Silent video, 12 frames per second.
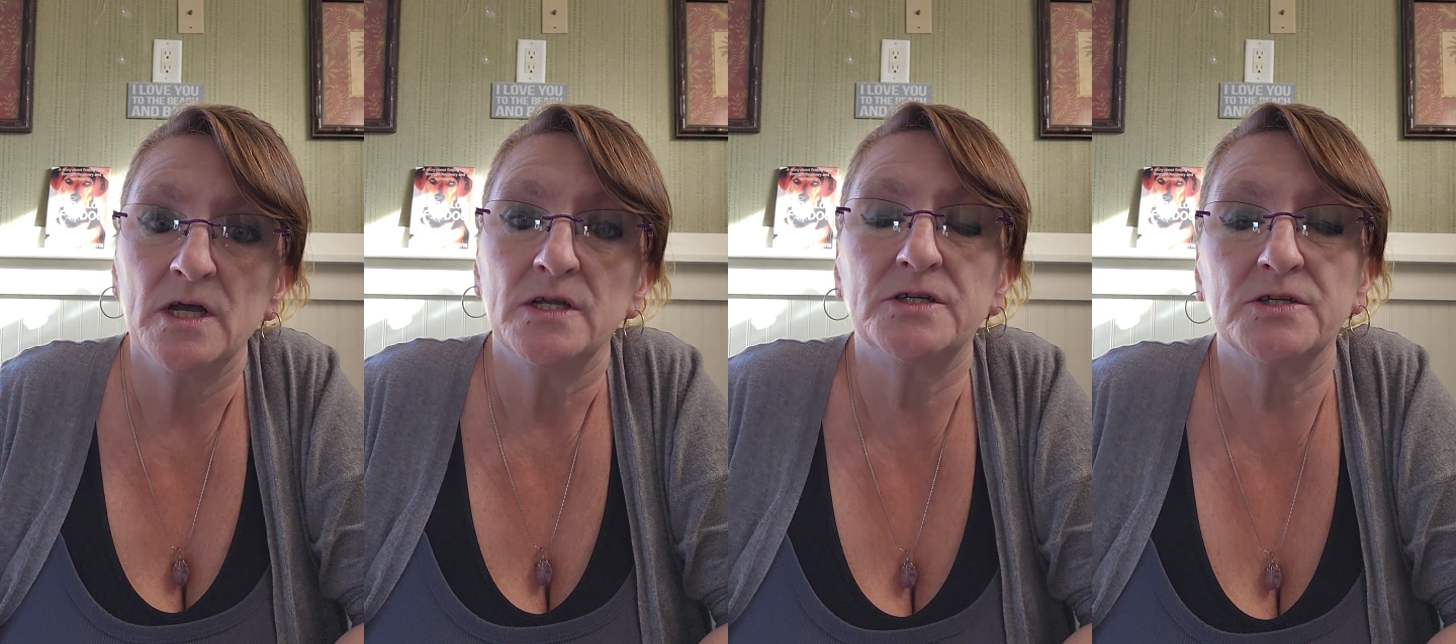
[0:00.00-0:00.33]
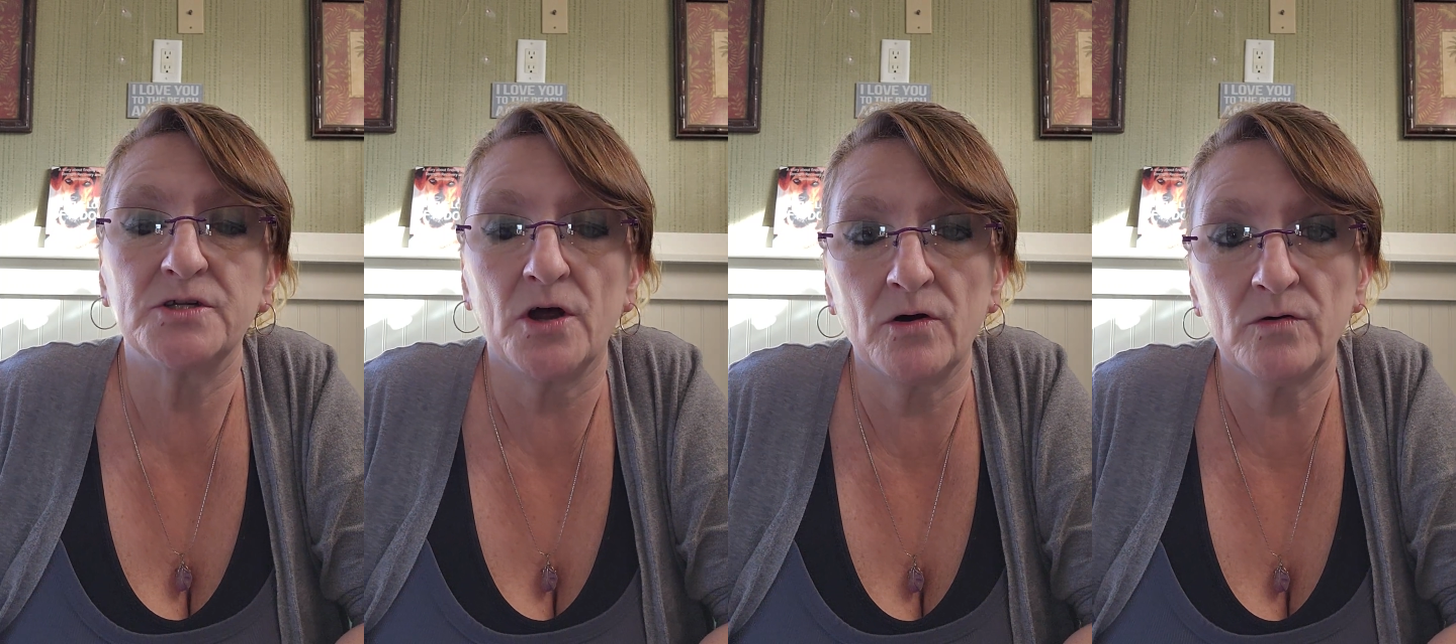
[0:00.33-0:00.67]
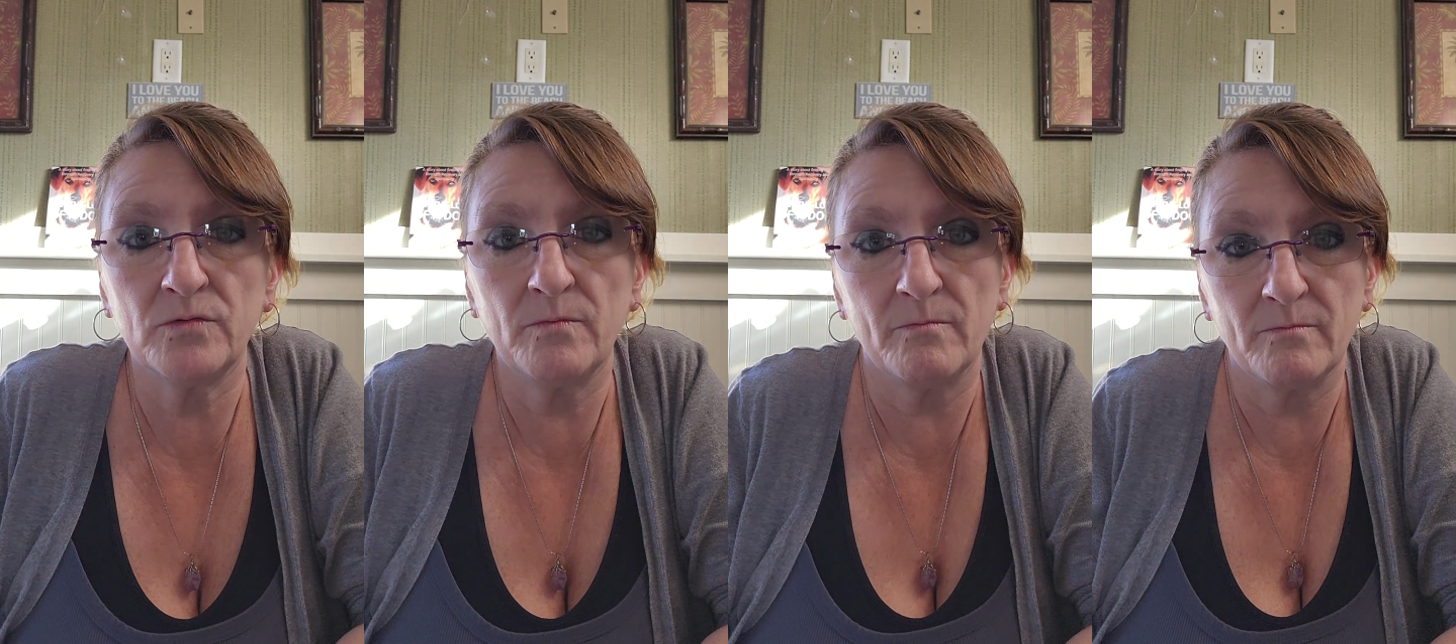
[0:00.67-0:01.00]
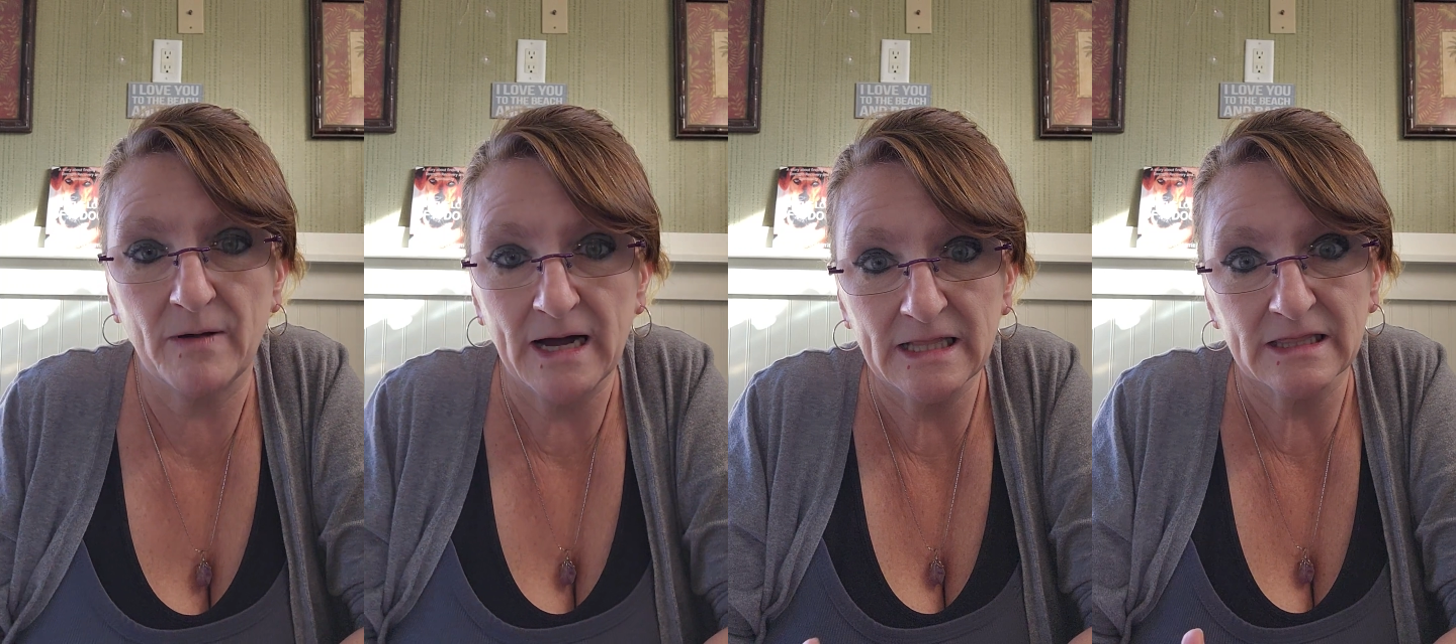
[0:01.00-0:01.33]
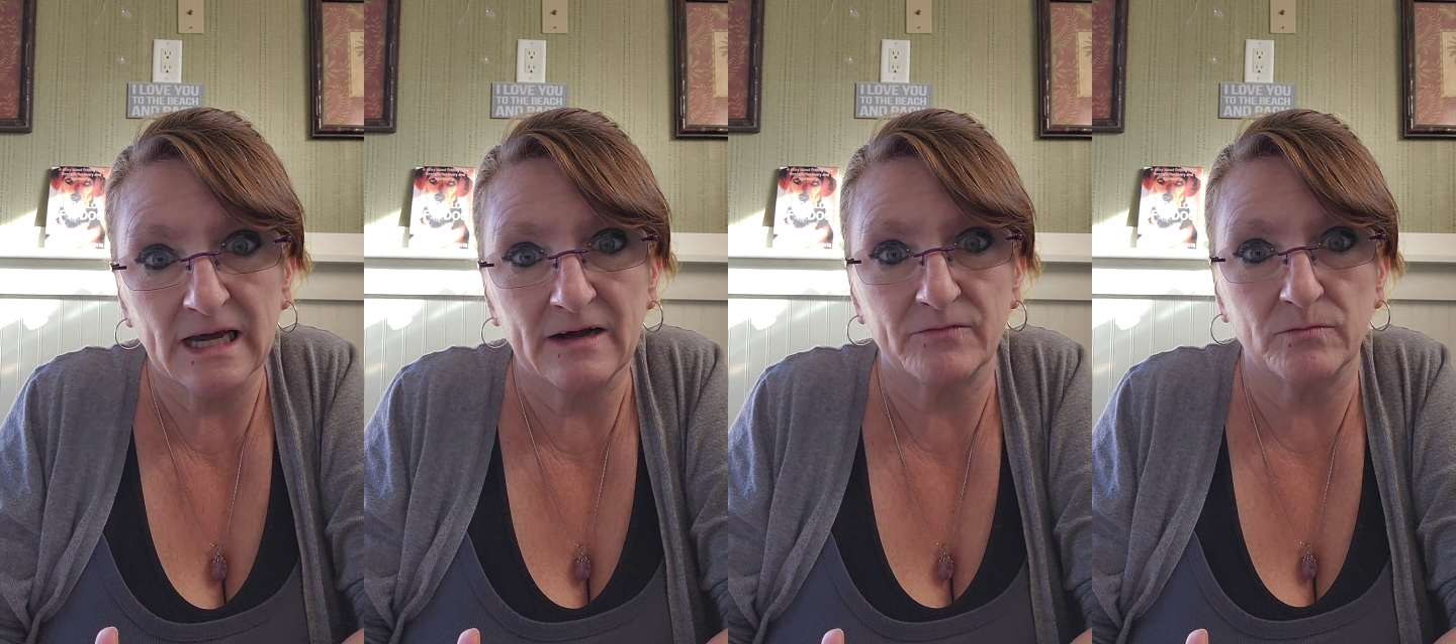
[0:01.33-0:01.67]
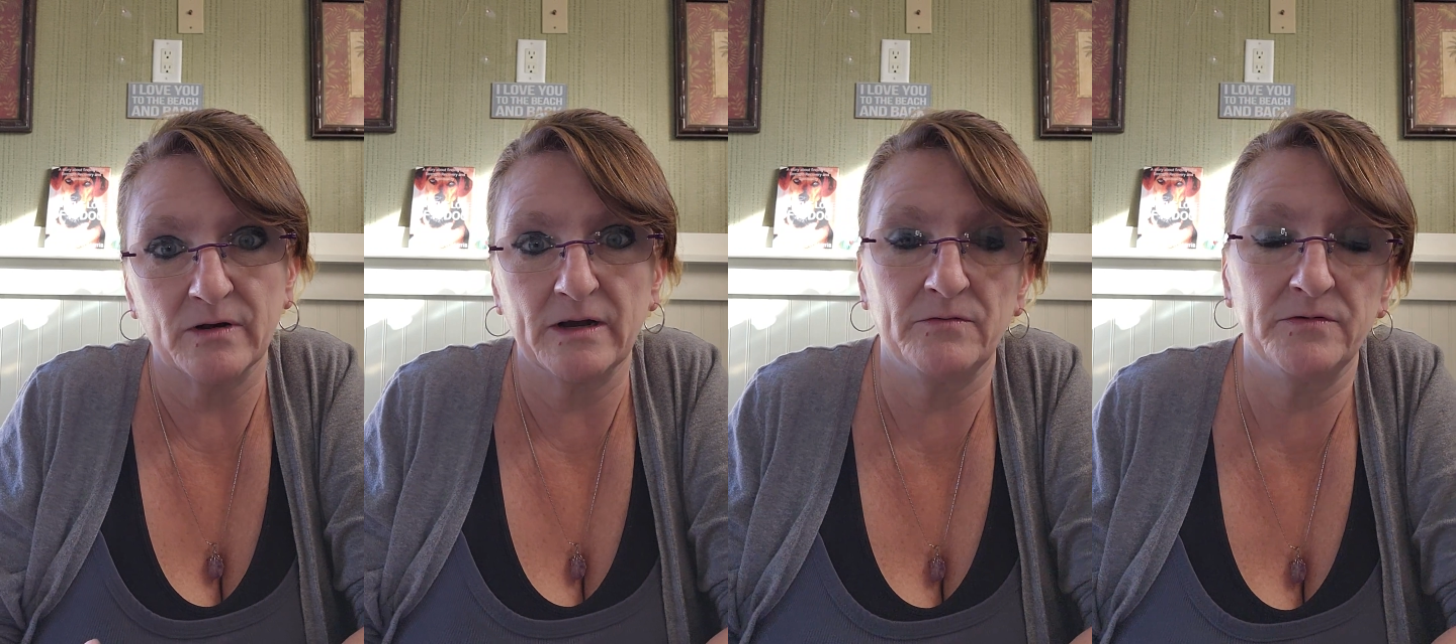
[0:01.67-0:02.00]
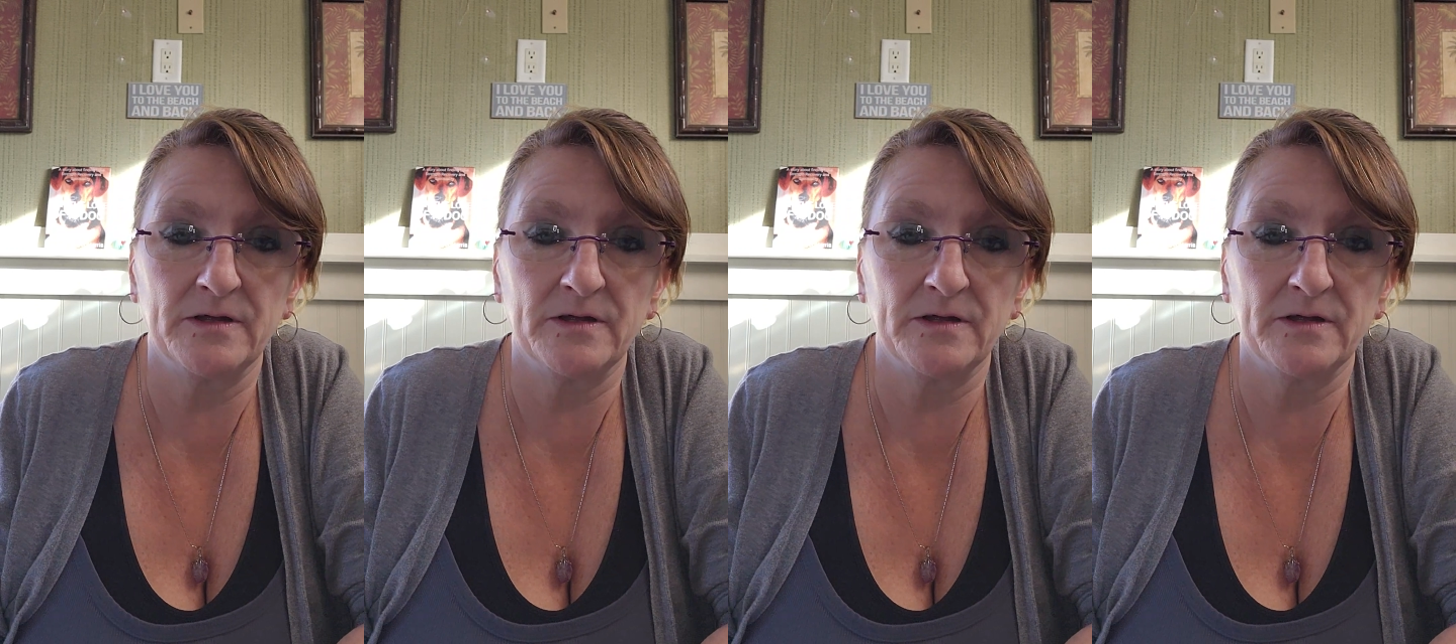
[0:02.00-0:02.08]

to turn my life around.